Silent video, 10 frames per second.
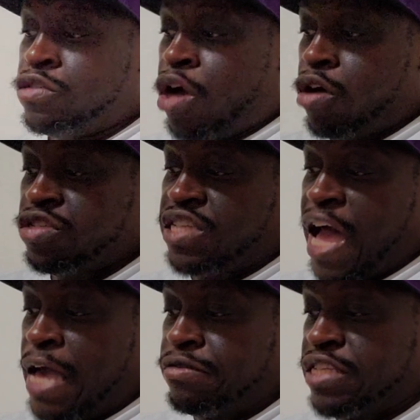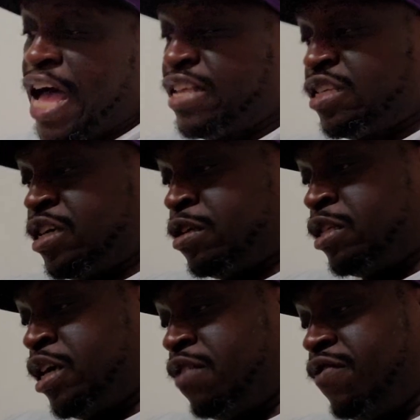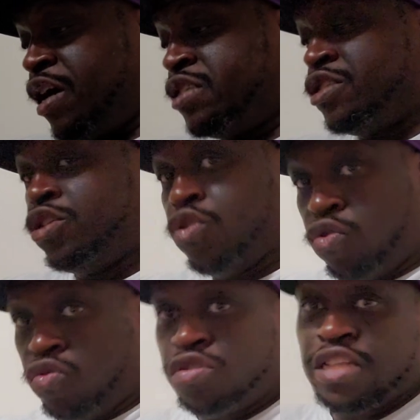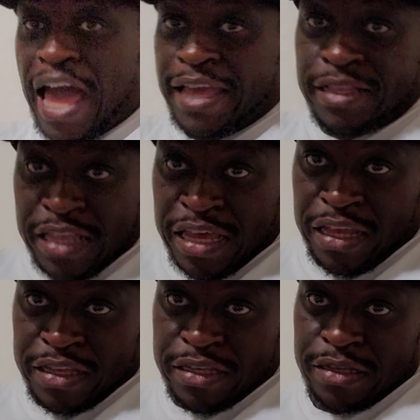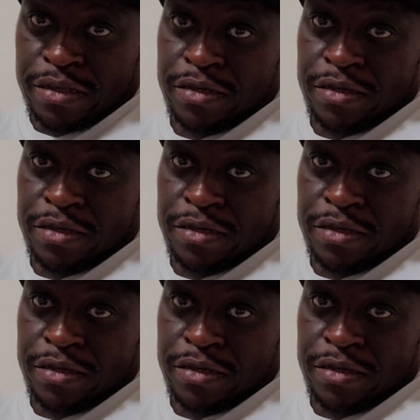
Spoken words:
Those time slots could give us news like this.